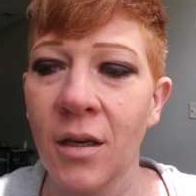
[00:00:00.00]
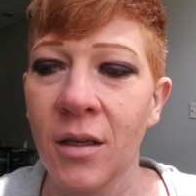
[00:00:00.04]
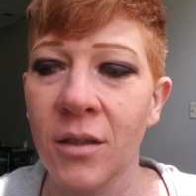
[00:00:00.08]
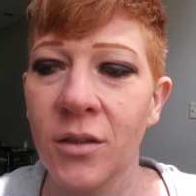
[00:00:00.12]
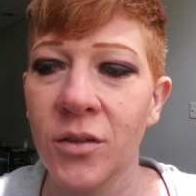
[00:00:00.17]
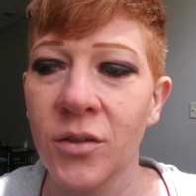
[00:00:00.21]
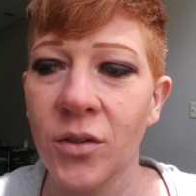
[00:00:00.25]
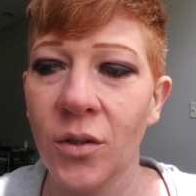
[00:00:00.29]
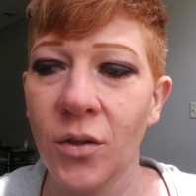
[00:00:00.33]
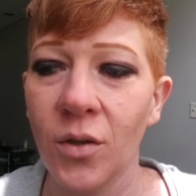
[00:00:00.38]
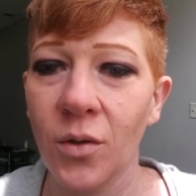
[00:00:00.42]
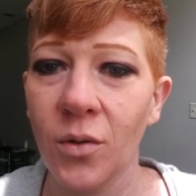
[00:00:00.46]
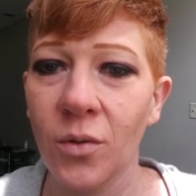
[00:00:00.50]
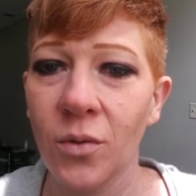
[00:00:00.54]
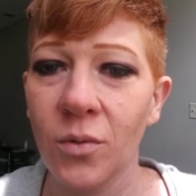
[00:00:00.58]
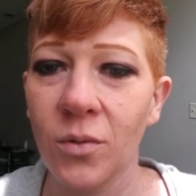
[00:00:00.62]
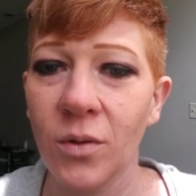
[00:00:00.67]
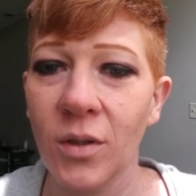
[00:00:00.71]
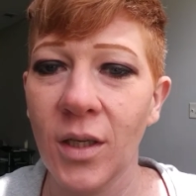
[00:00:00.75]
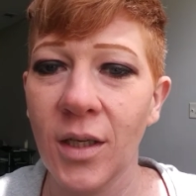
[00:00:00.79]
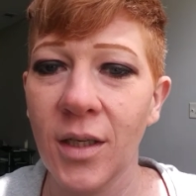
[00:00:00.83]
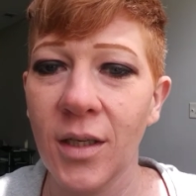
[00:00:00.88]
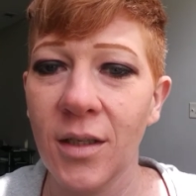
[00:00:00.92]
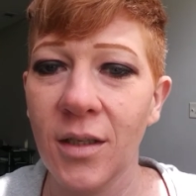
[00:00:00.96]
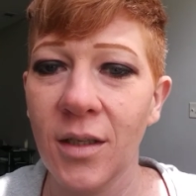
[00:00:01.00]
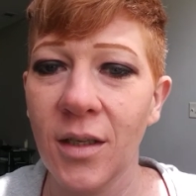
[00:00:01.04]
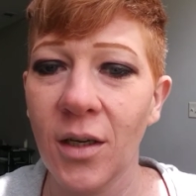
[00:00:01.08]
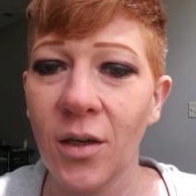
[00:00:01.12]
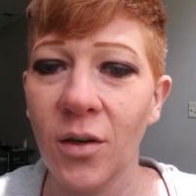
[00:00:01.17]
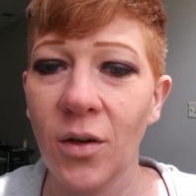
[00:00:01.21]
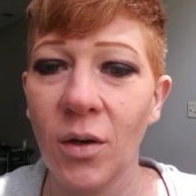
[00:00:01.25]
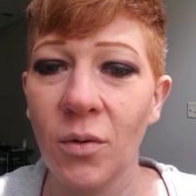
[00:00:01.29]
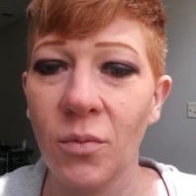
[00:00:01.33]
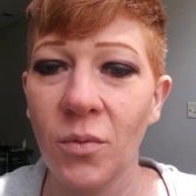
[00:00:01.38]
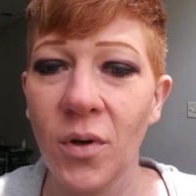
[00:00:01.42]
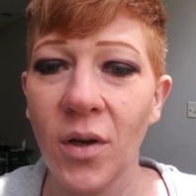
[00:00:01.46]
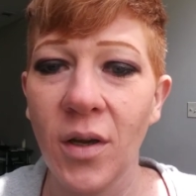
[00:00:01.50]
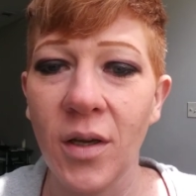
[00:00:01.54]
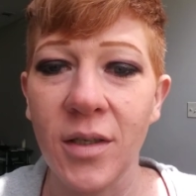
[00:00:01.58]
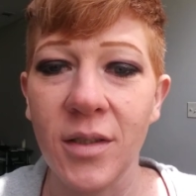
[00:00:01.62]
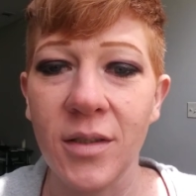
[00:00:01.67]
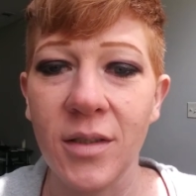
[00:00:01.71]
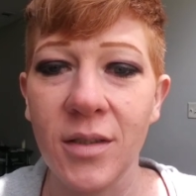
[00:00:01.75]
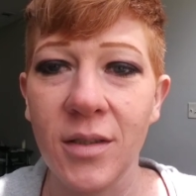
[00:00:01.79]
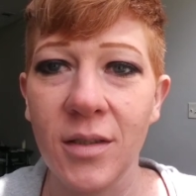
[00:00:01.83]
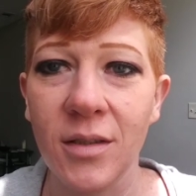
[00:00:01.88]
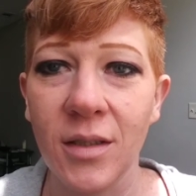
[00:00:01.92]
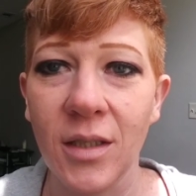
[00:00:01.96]
so then there I
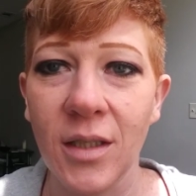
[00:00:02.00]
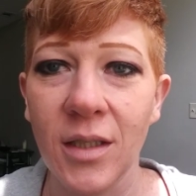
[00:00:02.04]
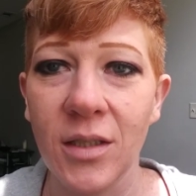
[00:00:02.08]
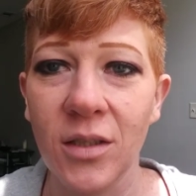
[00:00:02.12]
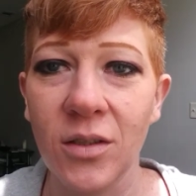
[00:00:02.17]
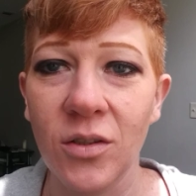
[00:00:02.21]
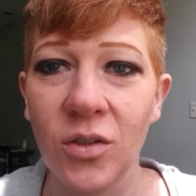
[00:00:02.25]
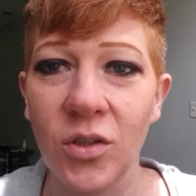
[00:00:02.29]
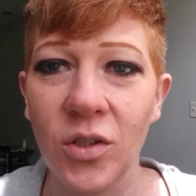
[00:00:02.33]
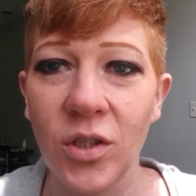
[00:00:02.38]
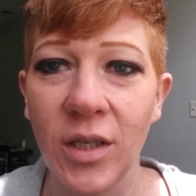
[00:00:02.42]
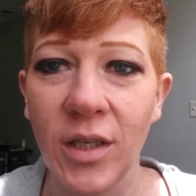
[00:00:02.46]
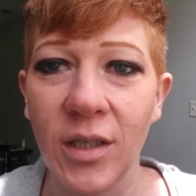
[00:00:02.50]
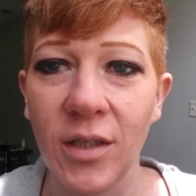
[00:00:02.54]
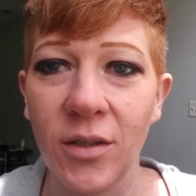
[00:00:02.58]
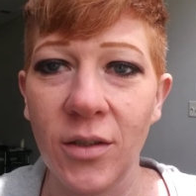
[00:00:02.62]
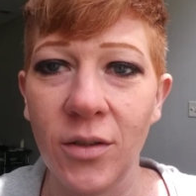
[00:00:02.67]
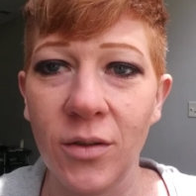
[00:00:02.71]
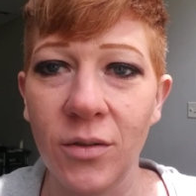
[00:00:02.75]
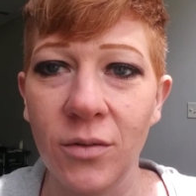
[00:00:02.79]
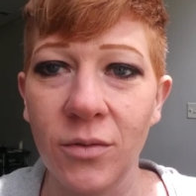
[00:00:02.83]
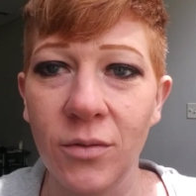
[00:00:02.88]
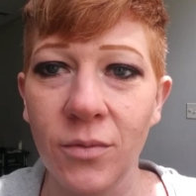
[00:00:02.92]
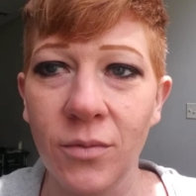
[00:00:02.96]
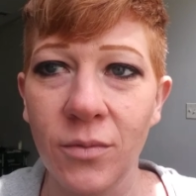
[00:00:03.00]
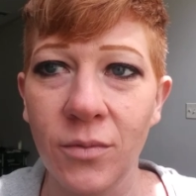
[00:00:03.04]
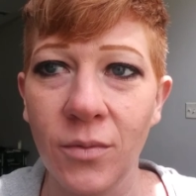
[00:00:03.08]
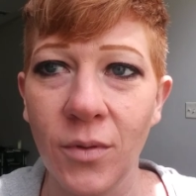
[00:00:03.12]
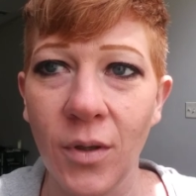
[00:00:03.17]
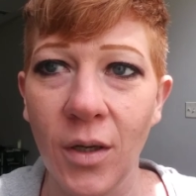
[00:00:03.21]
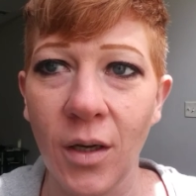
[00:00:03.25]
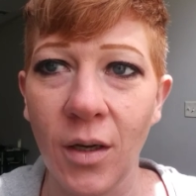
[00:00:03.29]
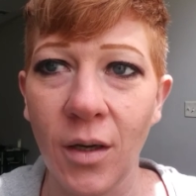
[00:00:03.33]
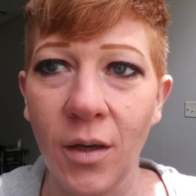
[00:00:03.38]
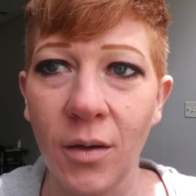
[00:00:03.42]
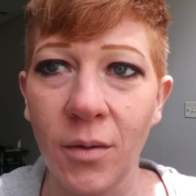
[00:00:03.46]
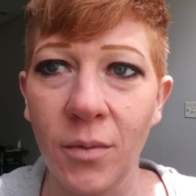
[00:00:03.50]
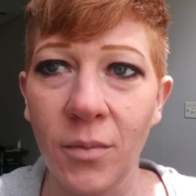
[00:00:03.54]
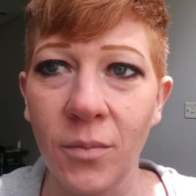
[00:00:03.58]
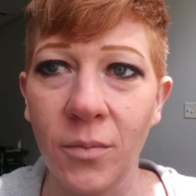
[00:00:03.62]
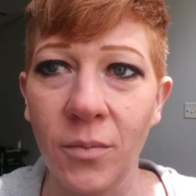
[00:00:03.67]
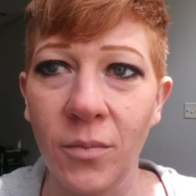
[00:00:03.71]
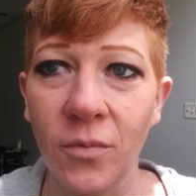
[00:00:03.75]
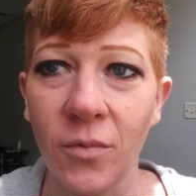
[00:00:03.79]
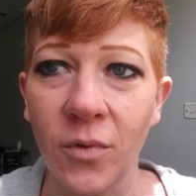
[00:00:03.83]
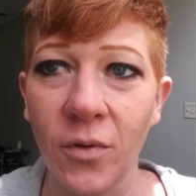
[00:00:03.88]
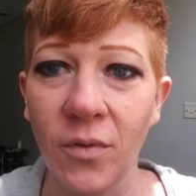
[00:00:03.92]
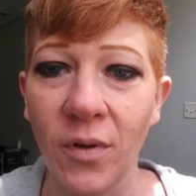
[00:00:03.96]
was in jail
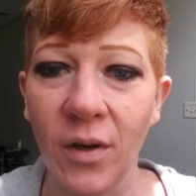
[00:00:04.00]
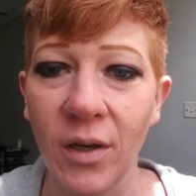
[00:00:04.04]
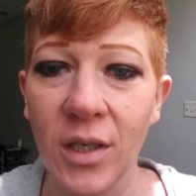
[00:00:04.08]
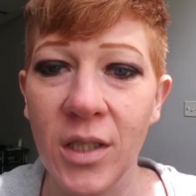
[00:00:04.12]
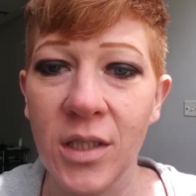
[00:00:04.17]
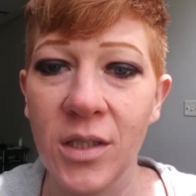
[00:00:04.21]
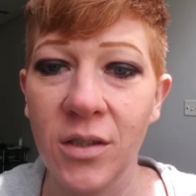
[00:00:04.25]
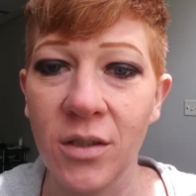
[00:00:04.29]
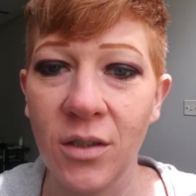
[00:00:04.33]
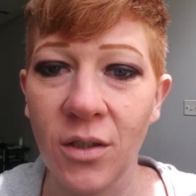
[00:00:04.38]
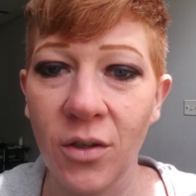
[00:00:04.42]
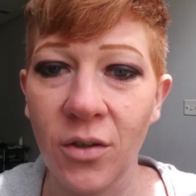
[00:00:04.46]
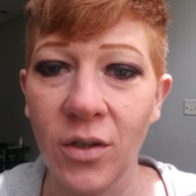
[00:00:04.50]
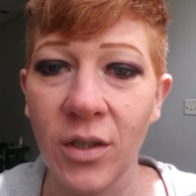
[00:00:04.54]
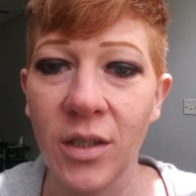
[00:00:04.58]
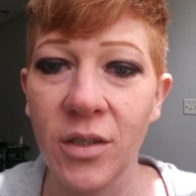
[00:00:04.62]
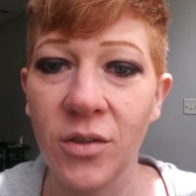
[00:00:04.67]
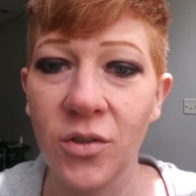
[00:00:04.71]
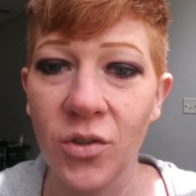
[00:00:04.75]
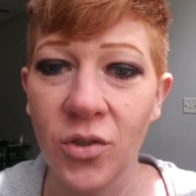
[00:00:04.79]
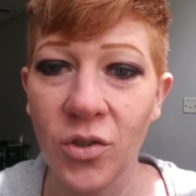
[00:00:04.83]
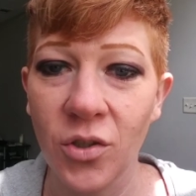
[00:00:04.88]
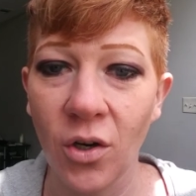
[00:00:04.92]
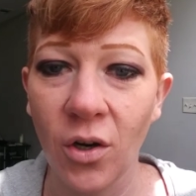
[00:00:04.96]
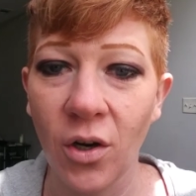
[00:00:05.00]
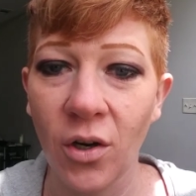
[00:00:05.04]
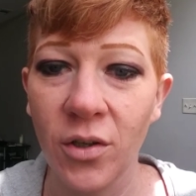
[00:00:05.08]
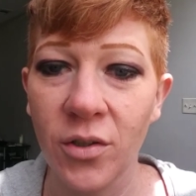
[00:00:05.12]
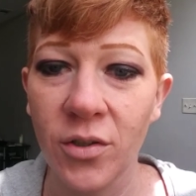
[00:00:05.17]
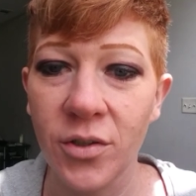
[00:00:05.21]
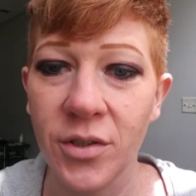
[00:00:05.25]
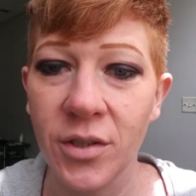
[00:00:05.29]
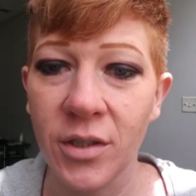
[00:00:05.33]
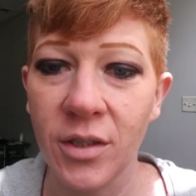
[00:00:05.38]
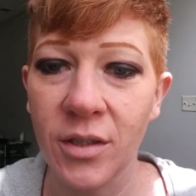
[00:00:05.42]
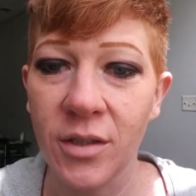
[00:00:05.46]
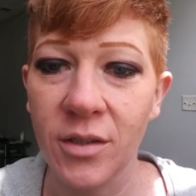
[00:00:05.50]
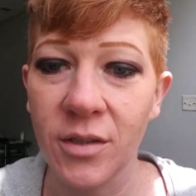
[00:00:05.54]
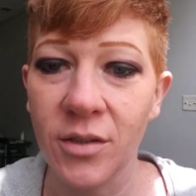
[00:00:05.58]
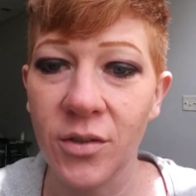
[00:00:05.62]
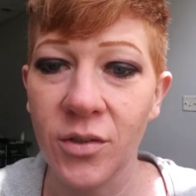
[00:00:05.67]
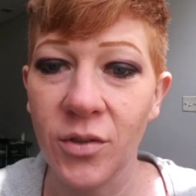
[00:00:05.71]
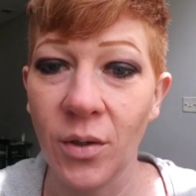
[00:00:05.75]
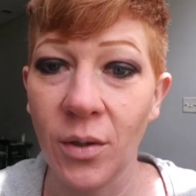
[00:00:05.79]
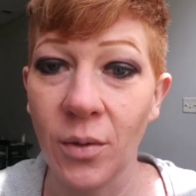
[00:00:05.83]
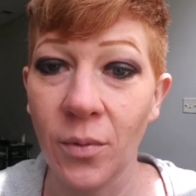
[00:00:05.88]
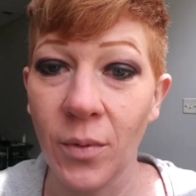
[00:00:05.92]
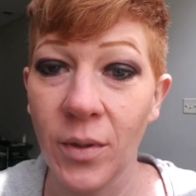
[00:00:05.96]
for very serious charges,
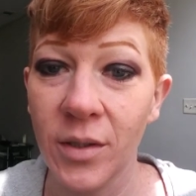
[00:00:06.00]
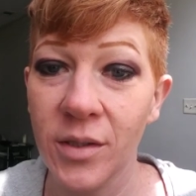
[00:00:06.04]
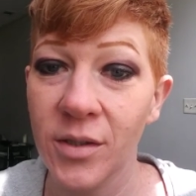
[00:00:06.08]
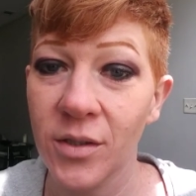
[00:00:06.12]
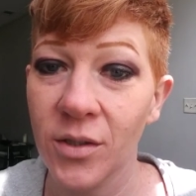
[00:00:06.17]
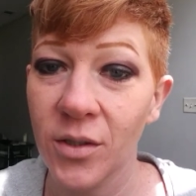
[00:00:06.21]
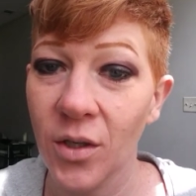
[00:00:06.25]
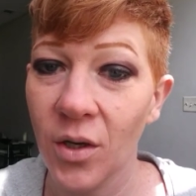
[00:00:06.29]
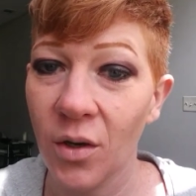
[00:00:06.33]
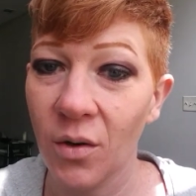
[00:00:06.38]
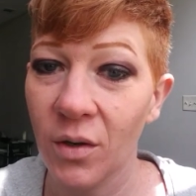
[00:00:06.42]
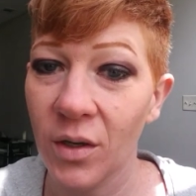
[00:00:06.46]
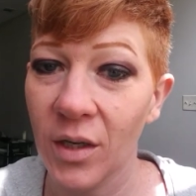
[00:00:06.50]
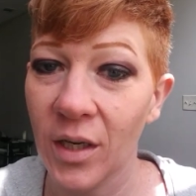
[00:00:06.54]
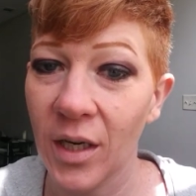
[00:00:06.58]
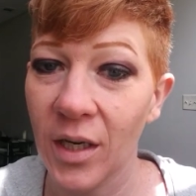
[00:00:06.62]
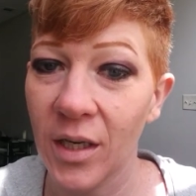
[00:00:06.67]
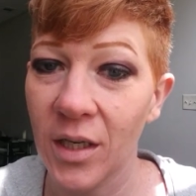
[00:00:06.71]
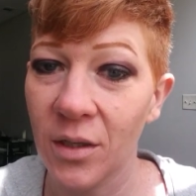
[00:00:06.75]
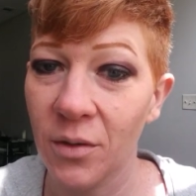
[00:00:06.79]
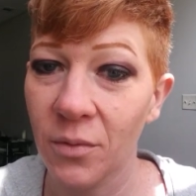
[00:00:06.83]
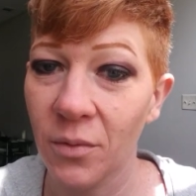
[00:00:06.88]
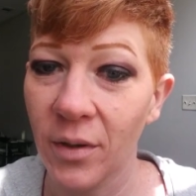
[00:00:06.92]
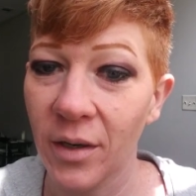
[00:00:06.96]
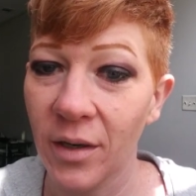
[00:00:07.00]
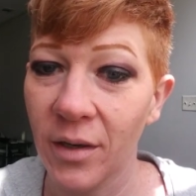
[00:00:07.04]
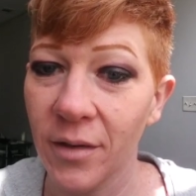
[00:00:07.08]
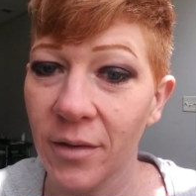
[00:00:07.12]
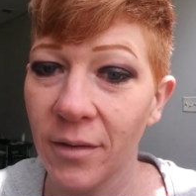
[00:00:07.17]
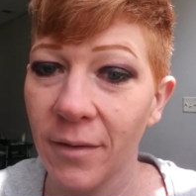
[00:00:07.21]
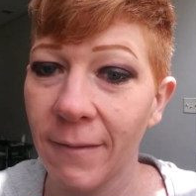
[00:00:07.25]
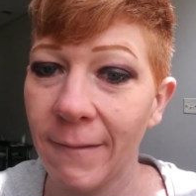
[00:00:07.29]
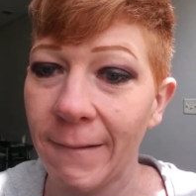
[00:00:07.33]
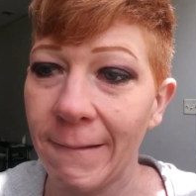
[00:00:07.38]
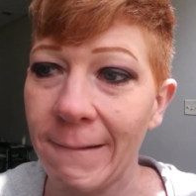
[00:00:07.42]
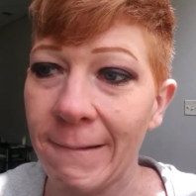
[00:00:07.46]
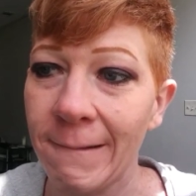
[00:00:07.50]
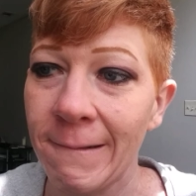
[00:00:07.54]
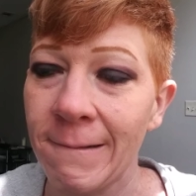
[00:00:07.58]
so I wasn't going anywhere.